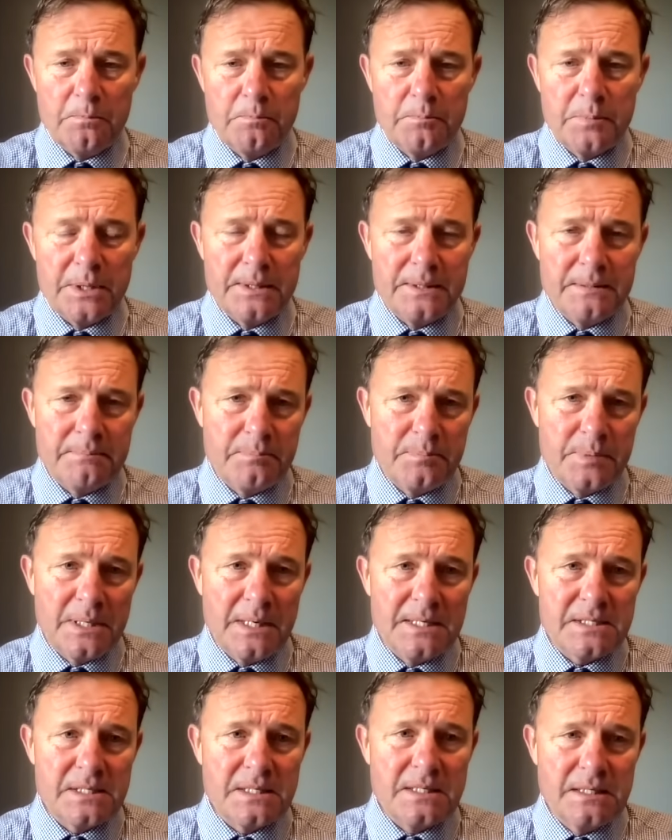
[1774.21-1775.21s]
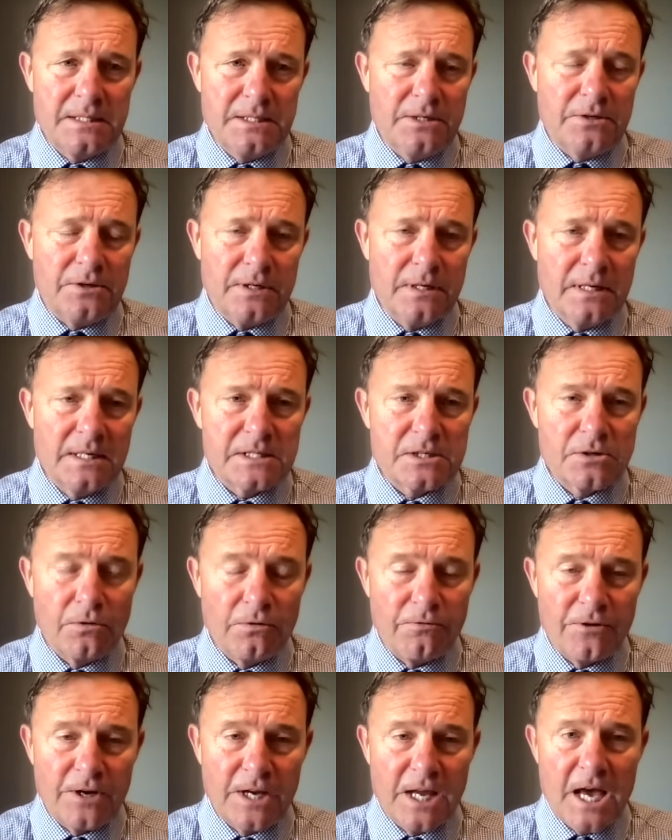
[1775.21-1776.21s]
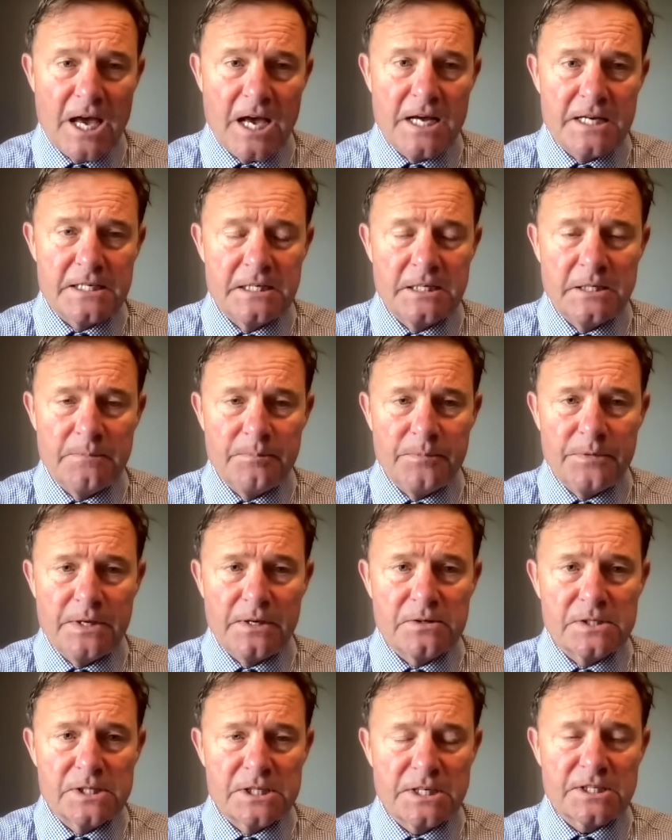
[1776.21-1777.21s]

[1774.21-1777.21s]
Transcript: But let's not forget, you know,